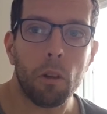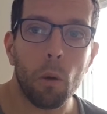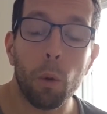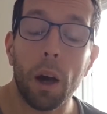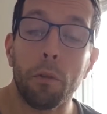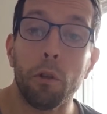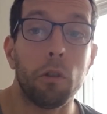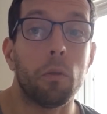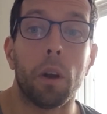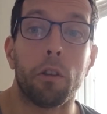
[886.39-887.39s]
We have
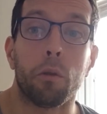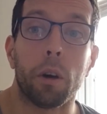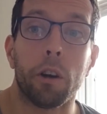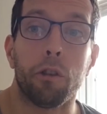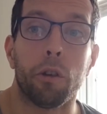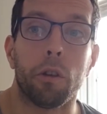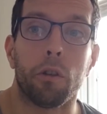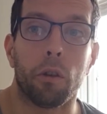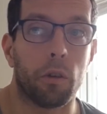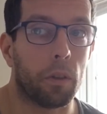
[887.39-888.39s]
uses of alliteration.
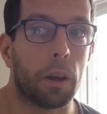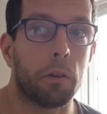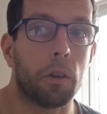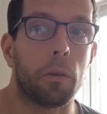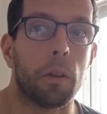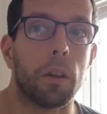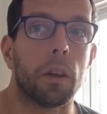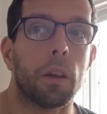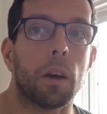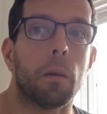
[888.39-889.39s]
So, like I said with
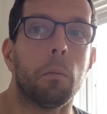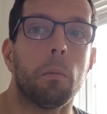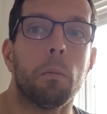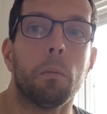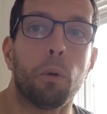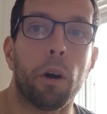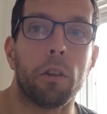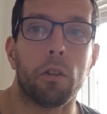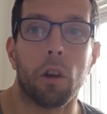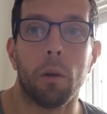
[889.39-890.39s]
the
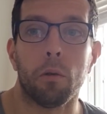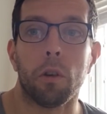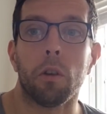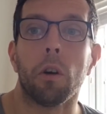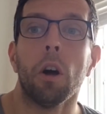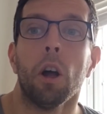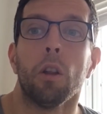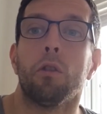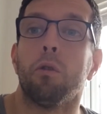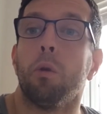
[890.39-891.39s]
poetic terms video,
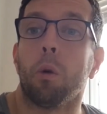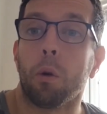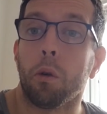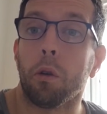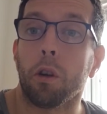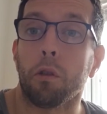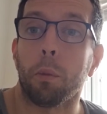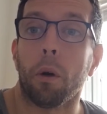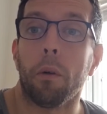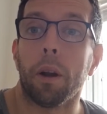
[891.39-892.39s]
it's no good
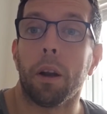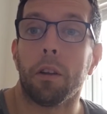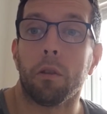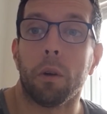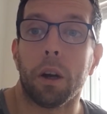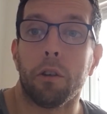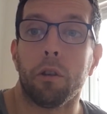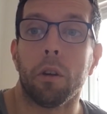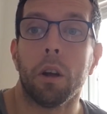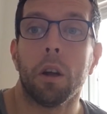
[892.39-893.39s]
exploring
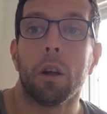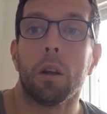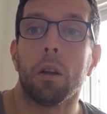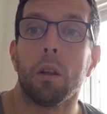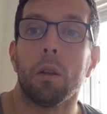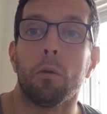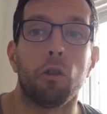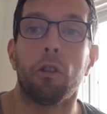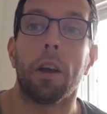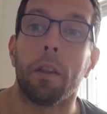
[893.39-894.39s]
alliteration
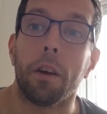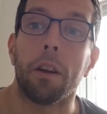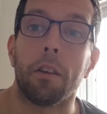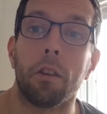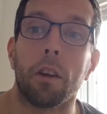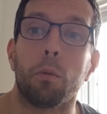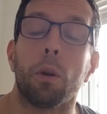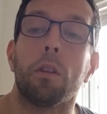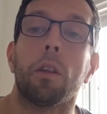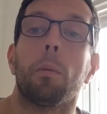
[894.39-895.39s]
just saying that it exists. We
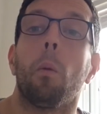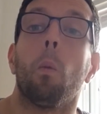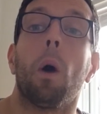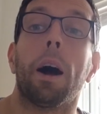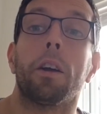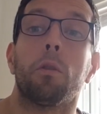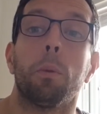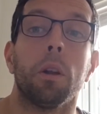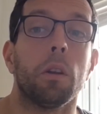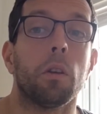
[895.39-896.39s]
need to think about why it's
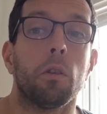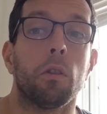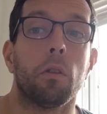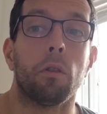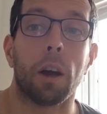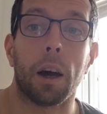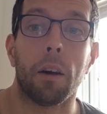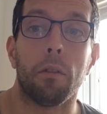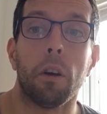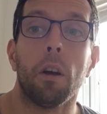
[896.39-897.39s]
being used. If we
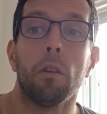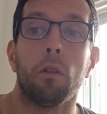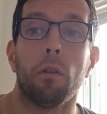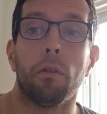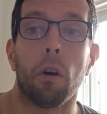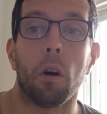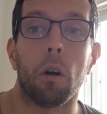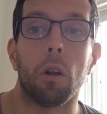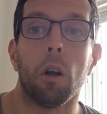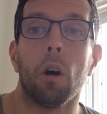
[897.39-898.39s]
have to
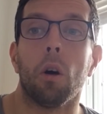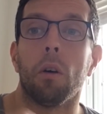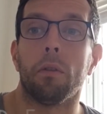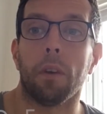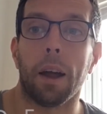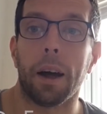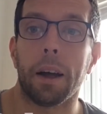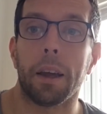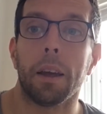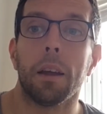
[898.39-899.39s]
fall or
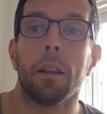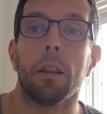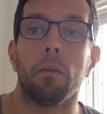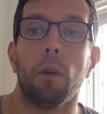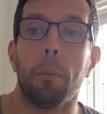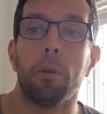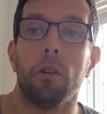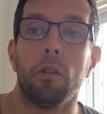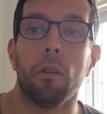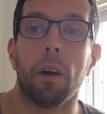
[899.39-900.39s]
fly, the
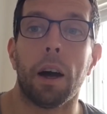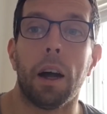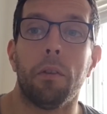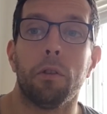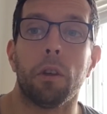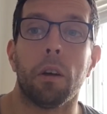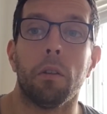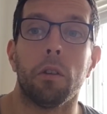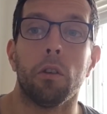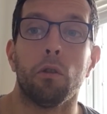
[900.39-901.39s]
repetition of that F
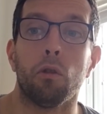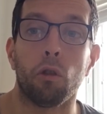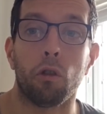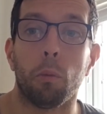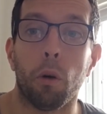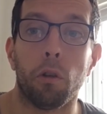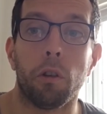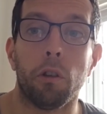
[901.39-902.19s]
sound is juxtaposing